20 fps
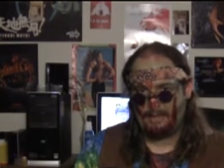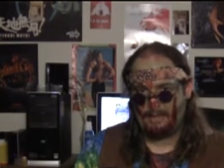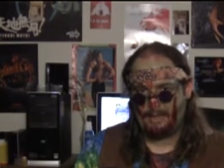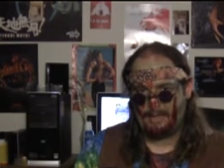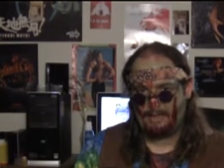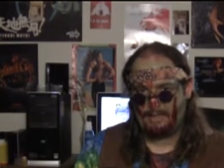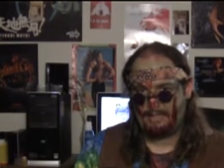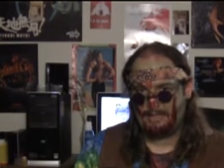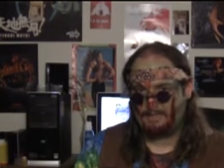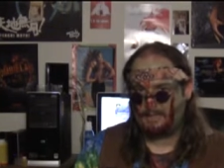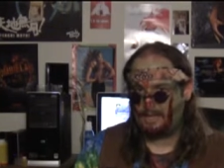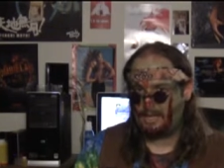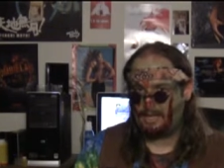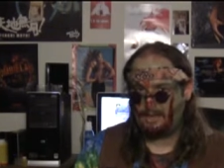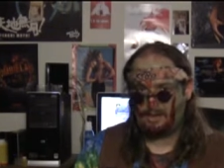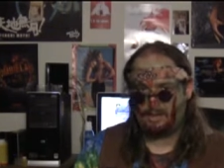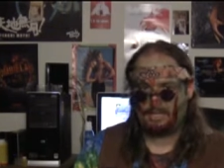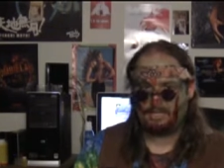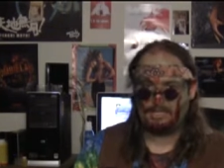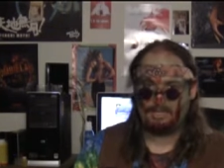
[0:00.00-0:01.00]
about this
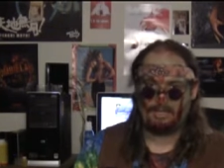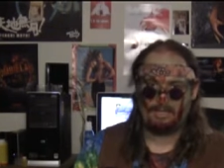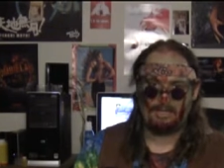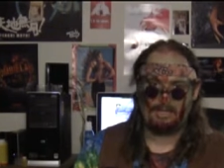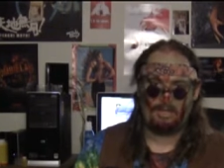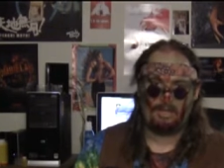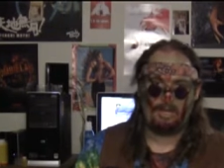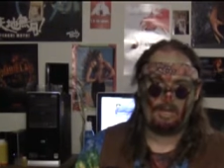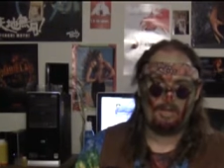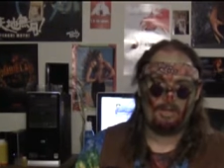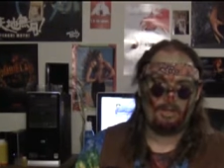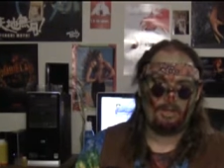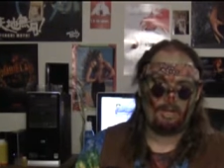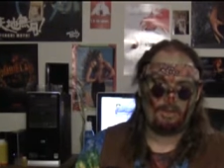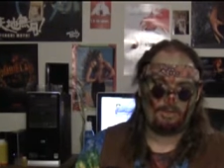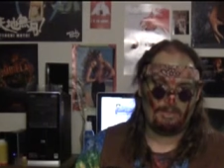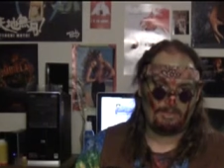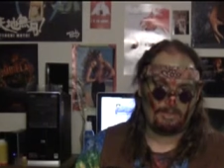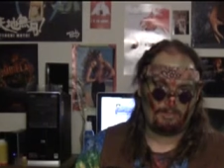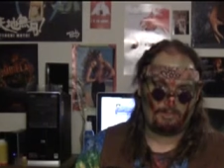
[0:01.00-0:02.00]
video because the you know
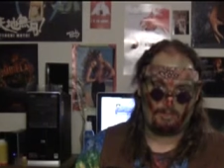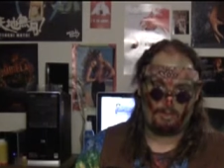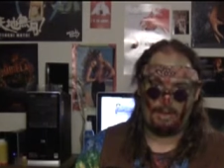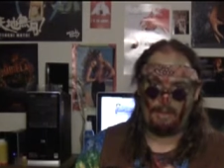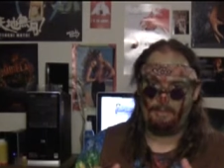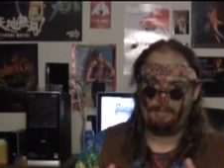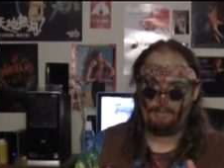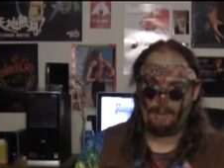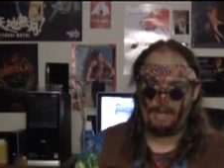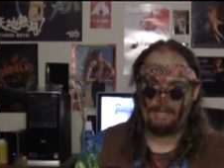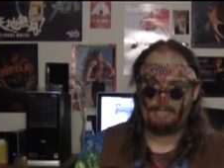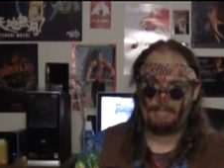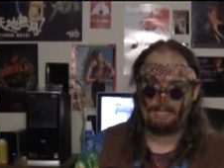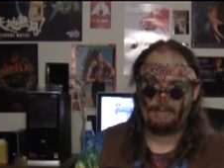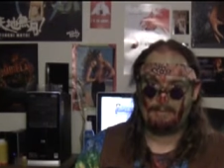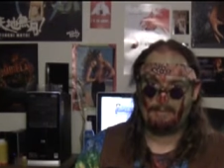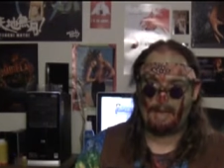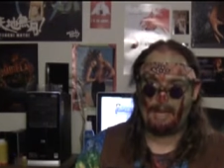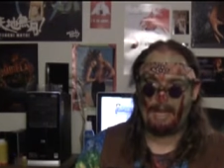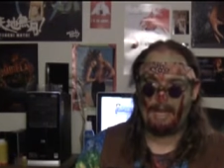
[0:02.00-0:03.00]
it was a pretty
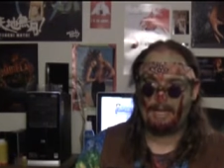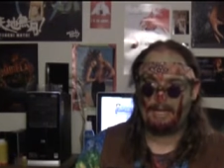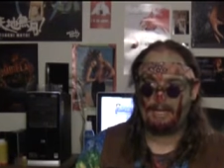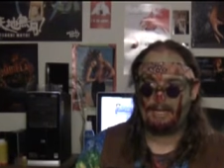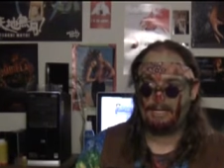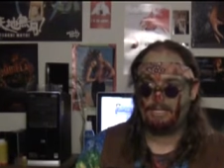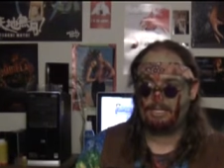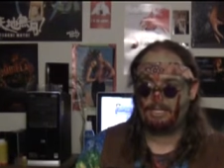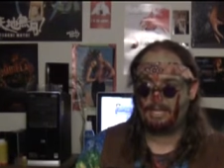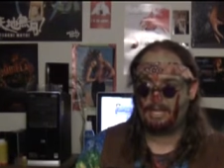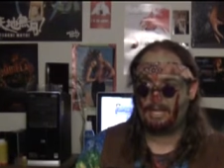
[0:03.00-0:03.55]
basic package.